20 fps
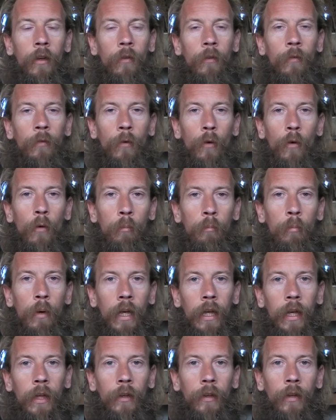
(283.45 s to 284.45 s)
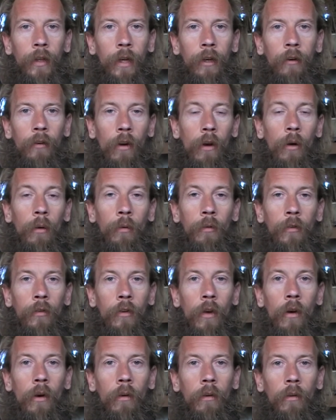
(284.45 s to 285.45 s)
4 billion year old
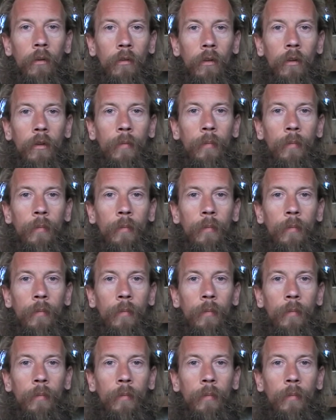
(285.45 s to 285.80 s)
soul.